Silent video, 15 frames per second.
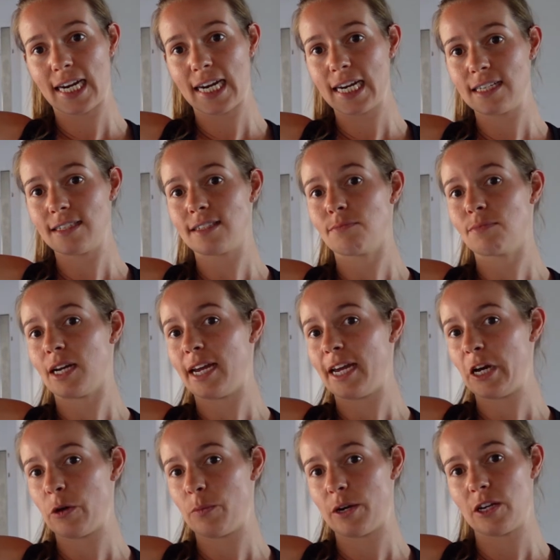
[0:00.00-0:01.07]
is. My
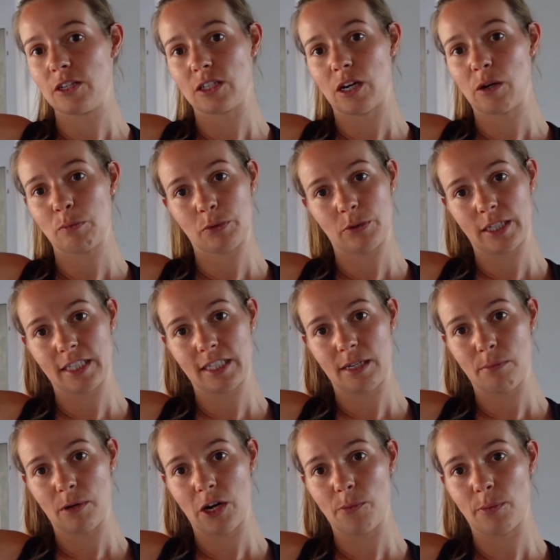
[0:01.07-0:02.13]
elbows are pretty
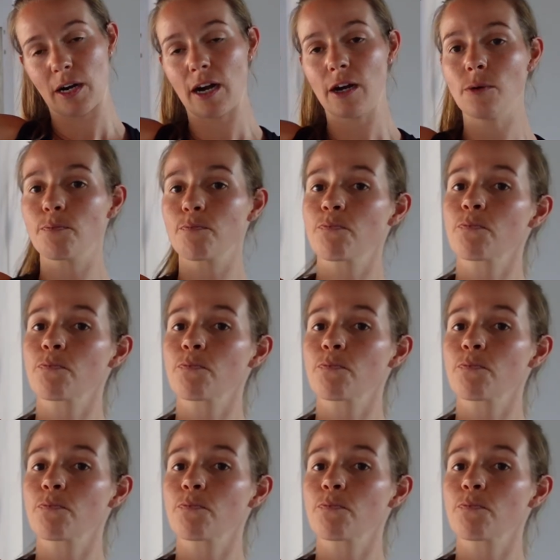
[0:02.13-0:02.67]
mobile.